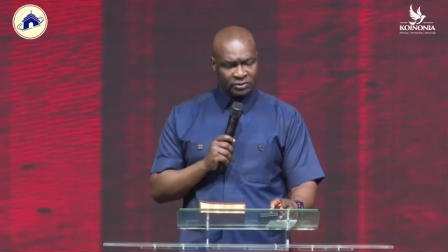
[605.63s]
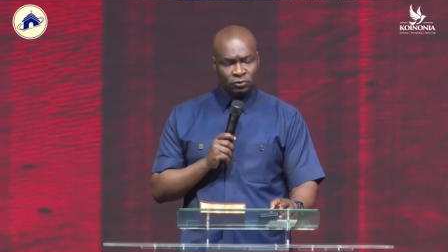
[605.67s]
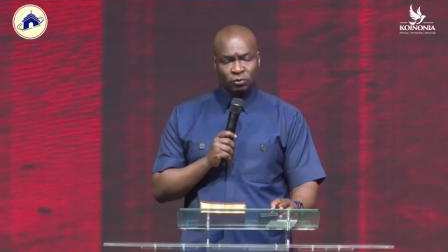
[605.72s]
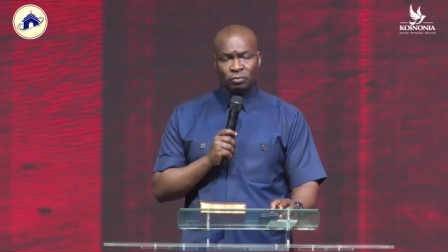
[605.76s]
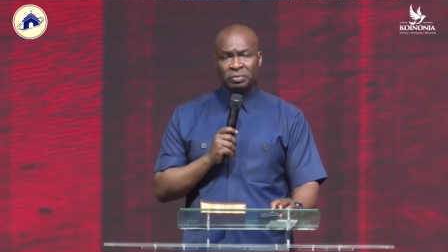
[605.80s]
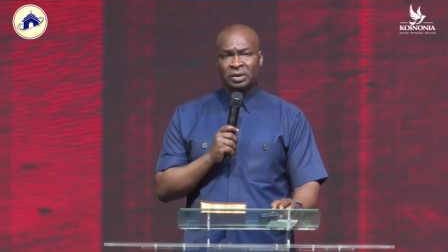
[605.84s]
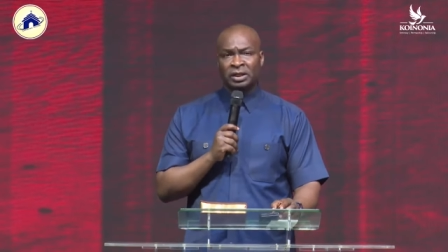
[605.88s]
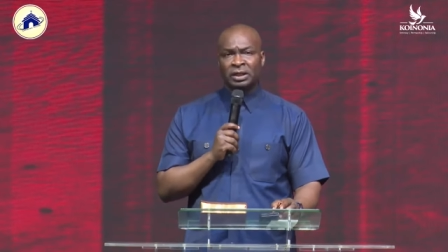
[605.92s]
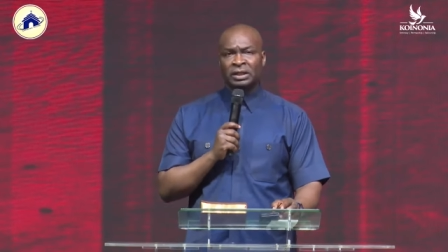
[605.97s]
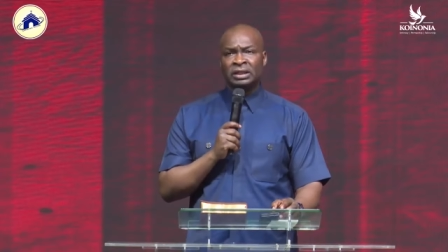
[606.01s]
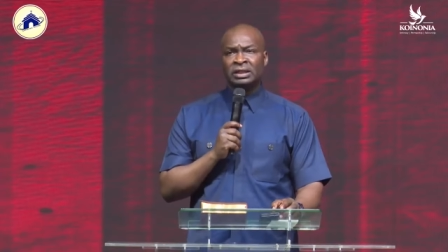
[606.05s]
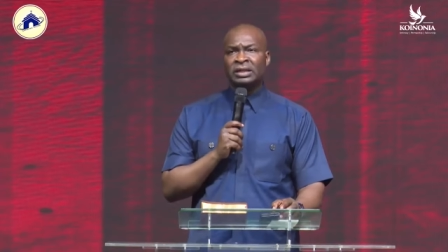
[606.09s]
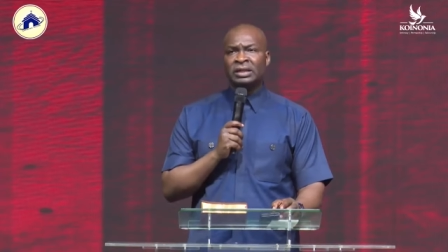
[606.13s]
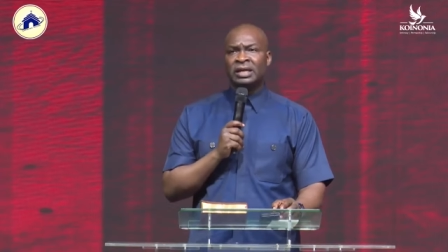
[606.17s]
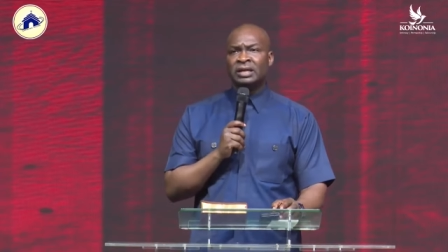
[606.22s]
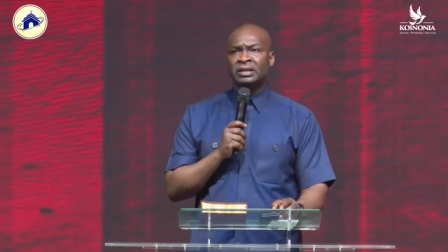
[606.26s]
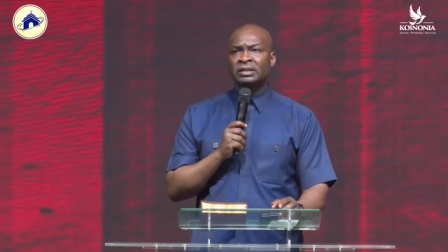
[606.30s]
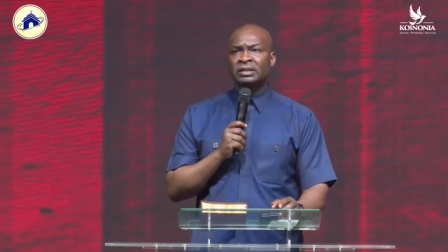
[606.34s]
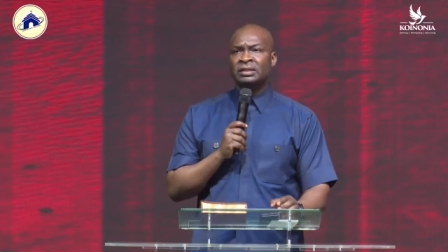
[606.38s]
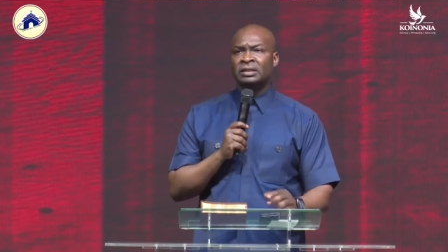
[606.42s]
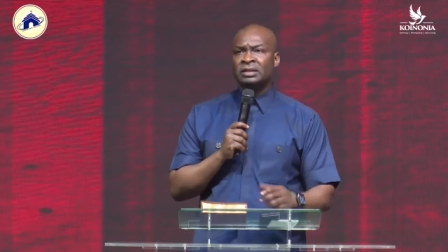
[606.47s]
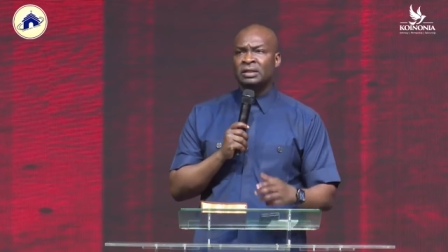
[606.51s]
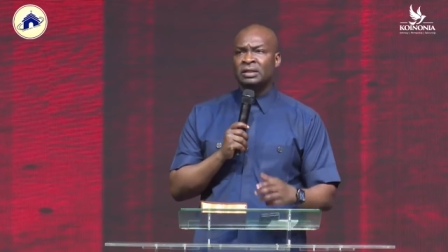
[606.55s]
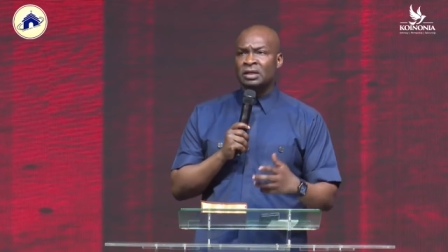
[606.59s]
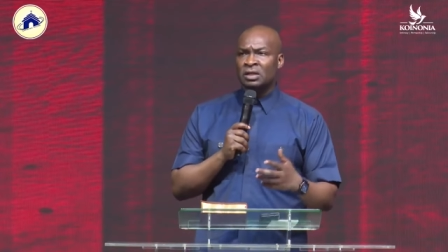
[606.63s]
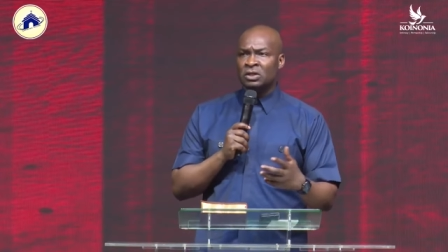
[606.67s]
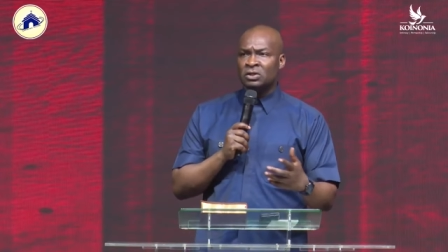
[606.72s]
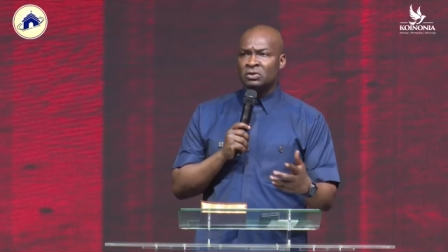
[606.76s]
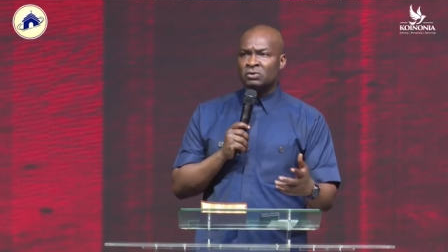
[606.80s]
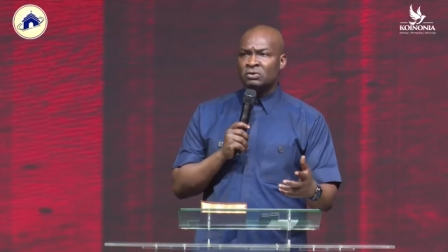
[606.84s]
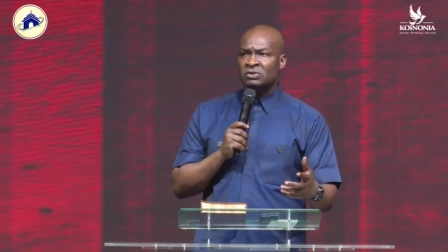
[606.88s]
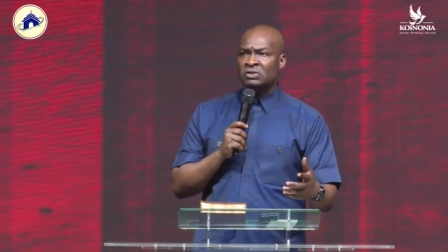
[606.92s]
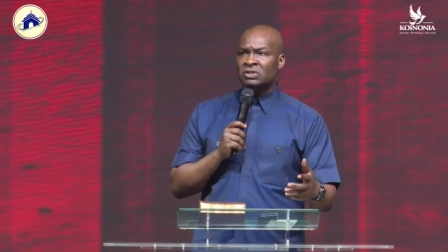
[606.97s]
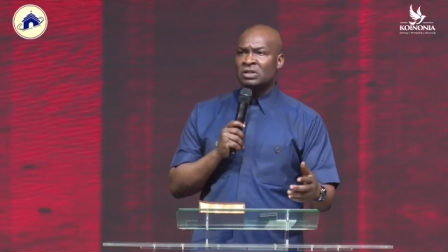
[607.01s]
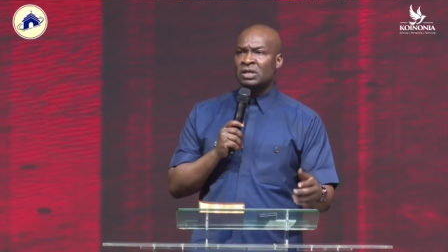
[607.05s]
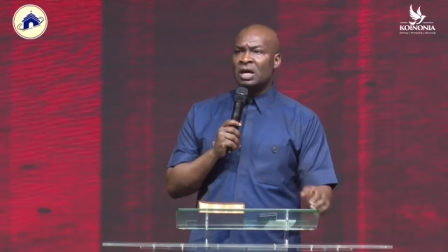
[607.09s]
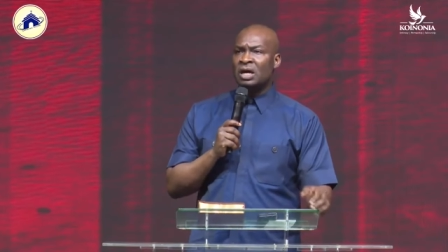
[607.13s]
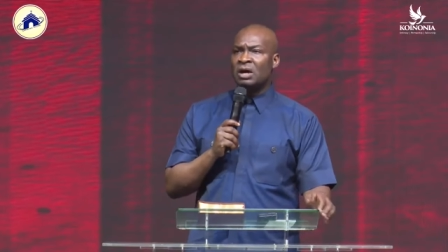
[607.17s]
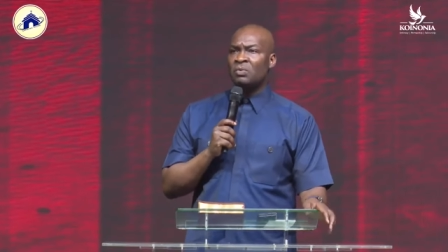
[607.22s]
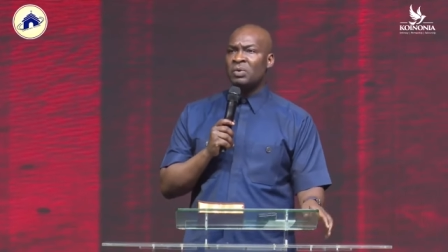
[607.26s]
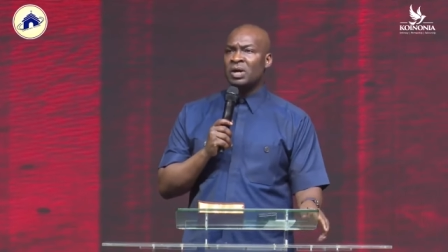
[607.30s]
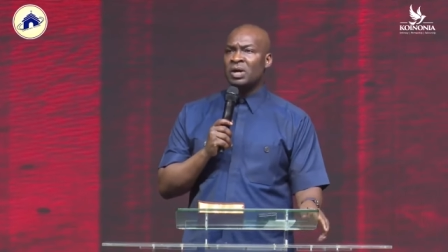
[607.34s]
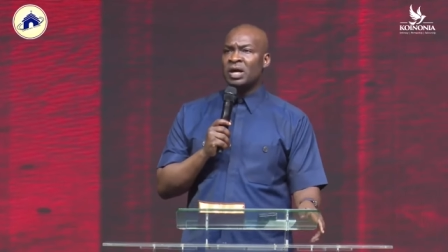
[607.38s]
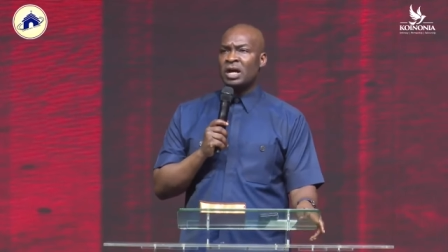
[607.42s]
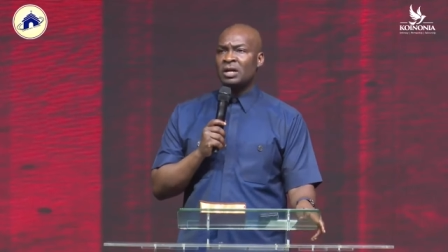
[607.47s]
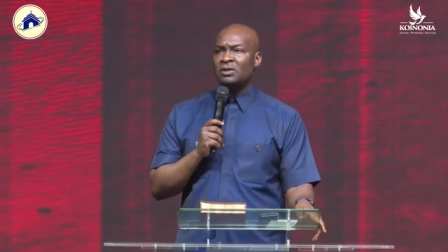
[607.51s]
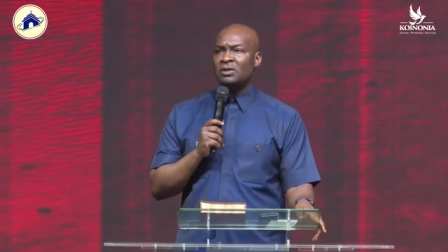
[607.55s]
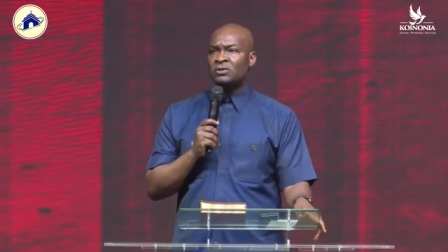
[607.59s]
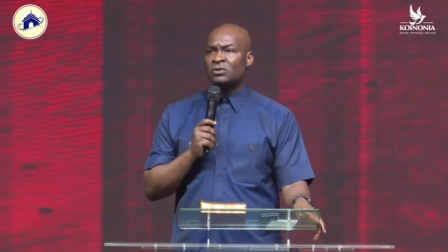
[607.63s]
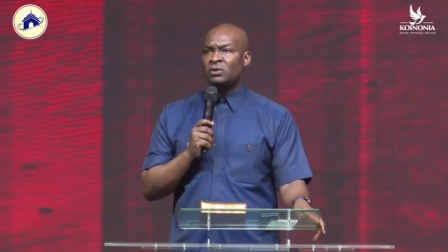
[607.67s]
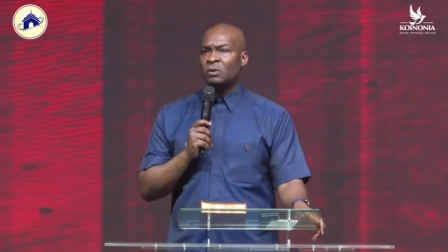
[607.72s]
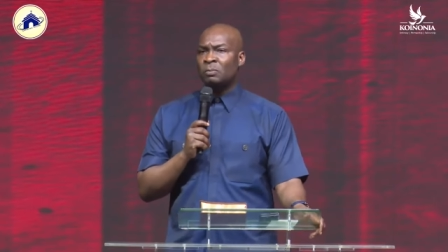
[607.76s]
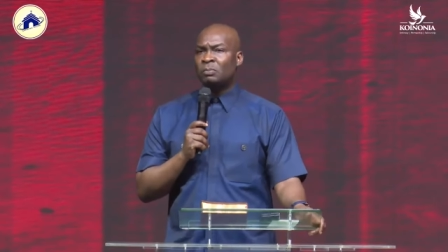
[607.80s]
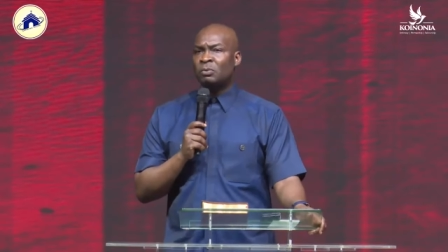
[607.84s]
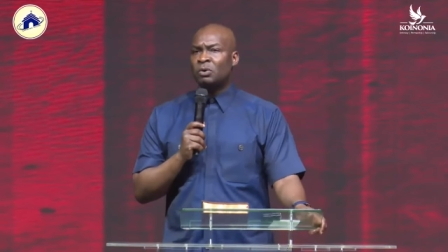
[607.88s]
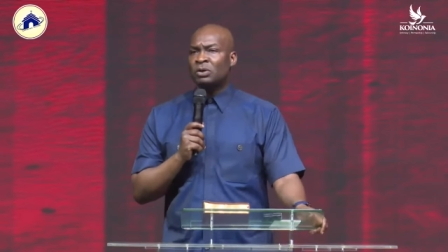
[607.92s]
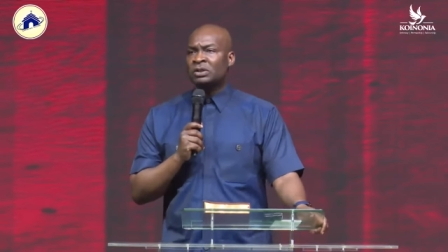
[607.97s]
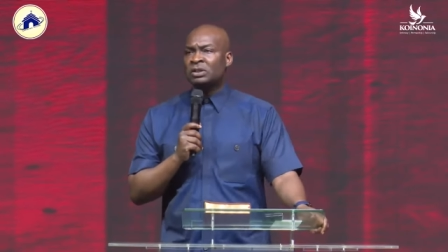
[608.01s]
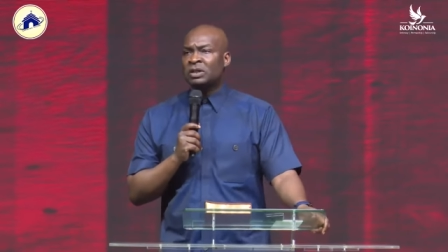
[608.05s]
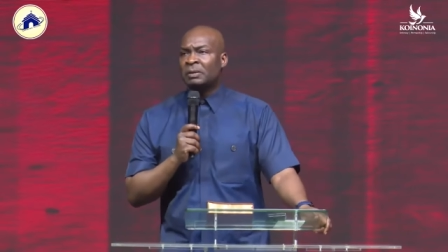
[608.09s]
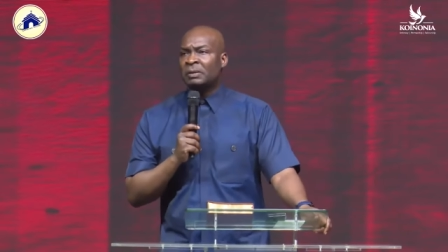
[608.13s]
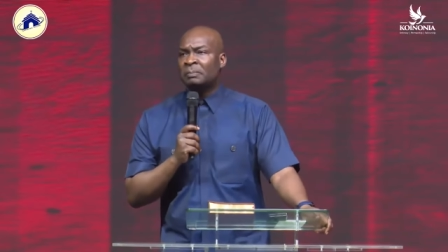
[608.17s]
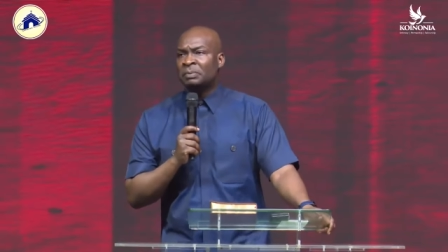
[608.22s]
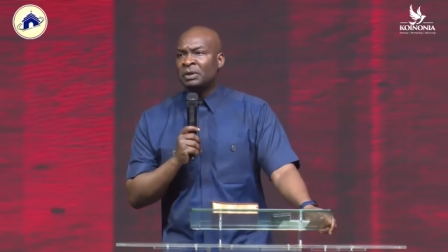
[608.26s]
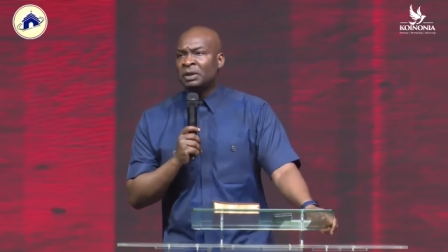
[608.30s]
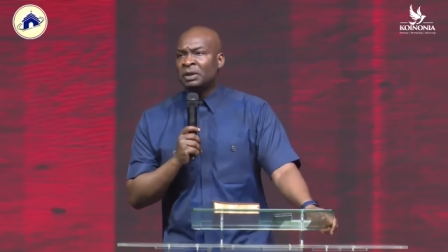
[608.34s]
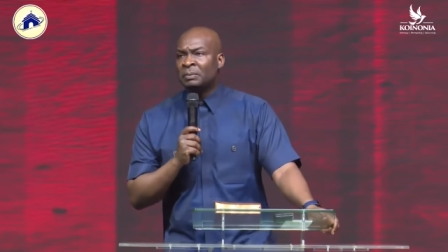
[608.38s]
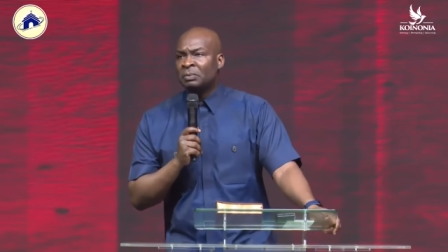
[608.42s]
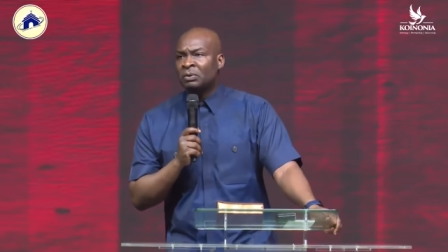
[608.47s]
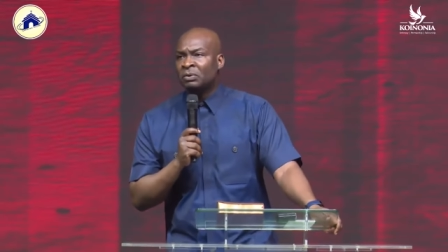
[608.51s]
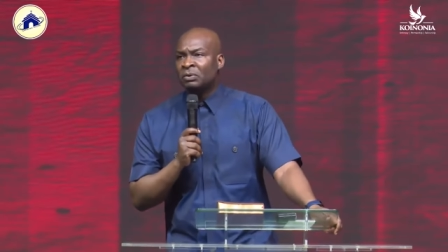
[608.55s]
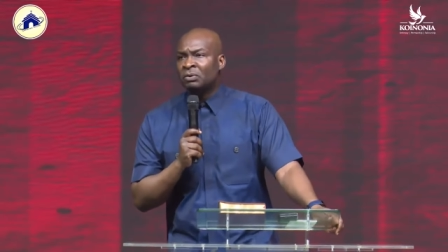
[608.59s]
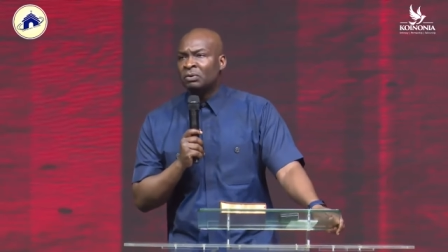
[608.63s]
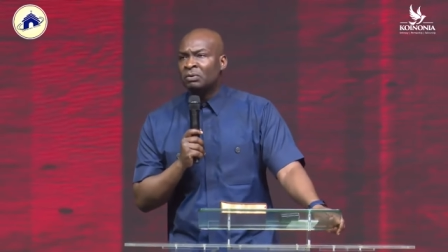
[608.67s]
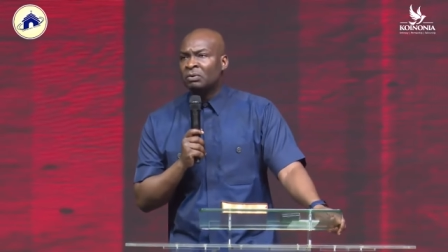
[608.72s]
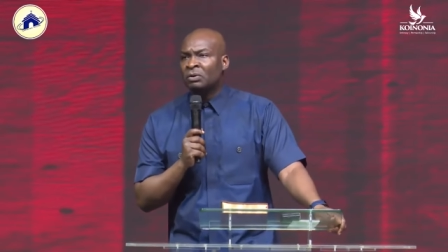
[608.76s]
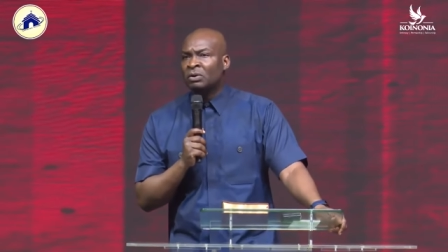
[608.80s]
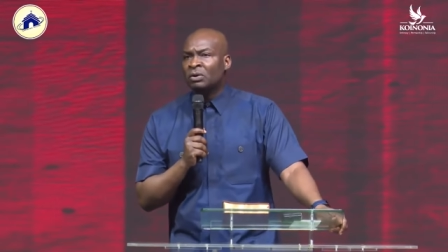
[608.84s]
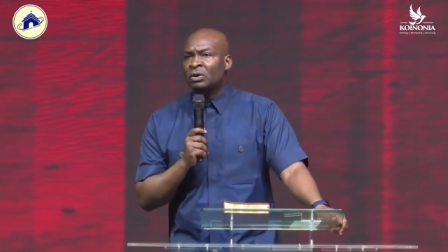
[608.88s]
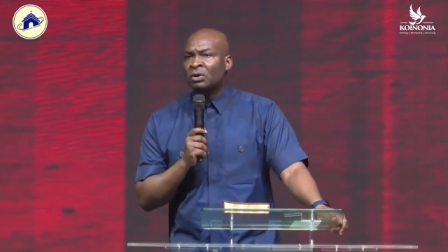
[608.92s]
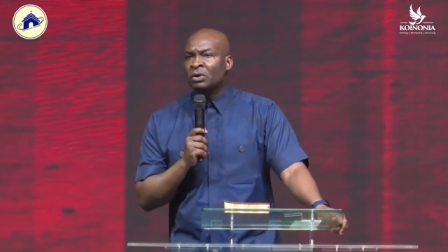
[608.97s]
will be needed to see how we can support our people.